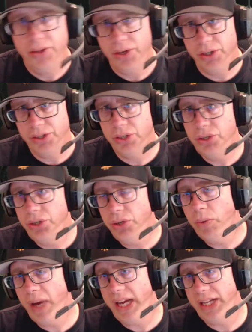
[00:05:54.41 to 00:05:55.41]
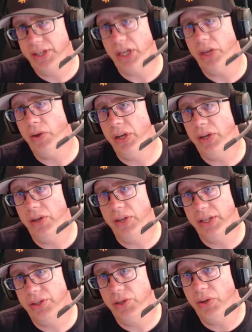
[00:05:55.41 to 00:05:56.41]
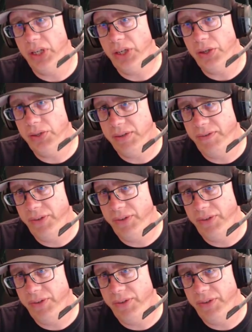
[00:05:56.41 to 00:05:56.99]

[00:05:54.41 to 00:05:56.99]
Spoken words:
There's two ways that you can do this. You can use the